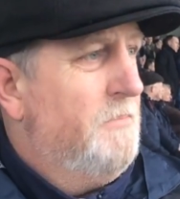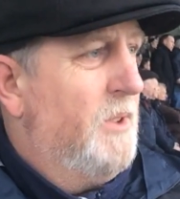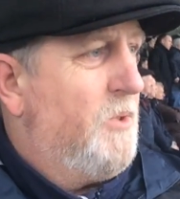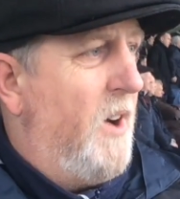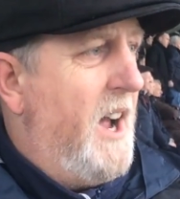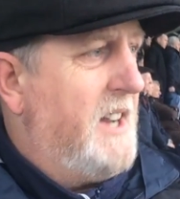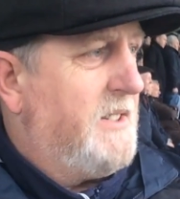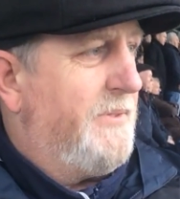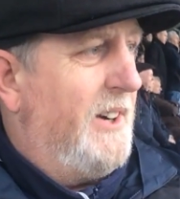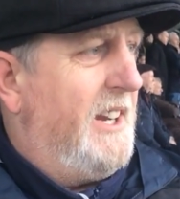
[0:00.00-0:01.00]
Maguire has
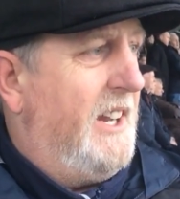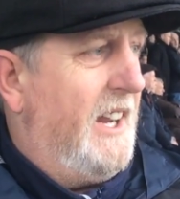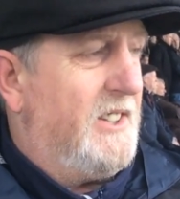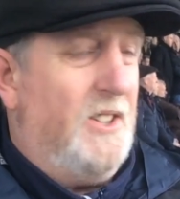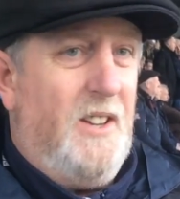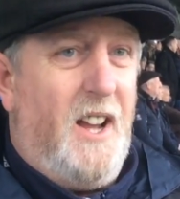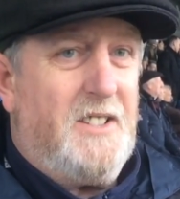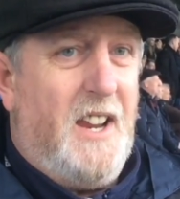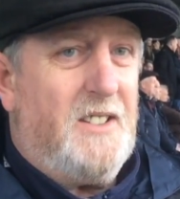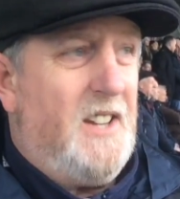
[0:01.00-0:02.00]
a free kick. 2
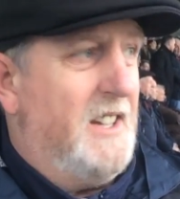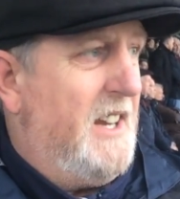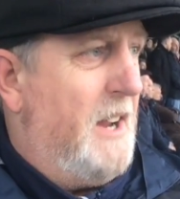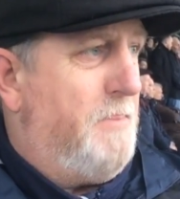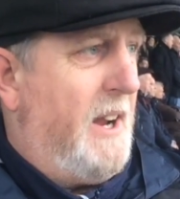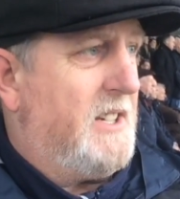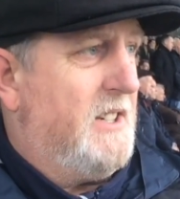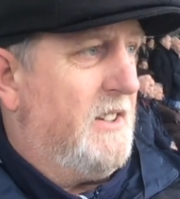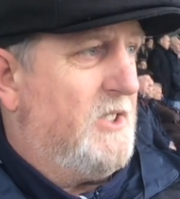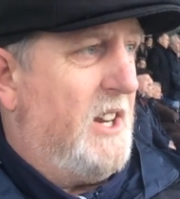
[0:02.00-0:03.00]
yards outside the apex
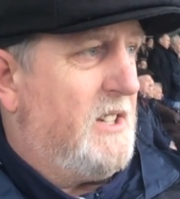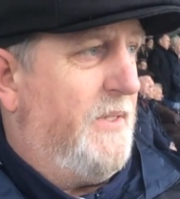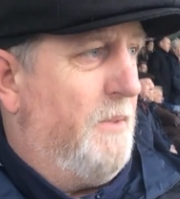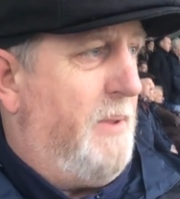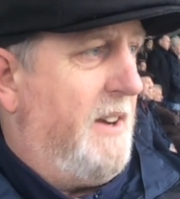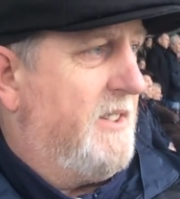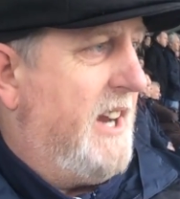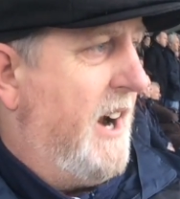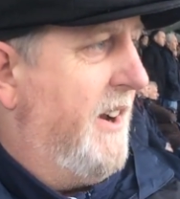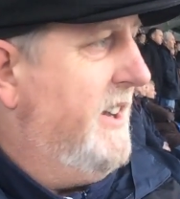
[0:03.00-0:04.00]
of the Chesterfield
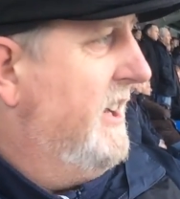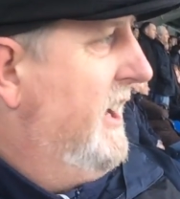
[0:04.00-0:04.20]
penalty area.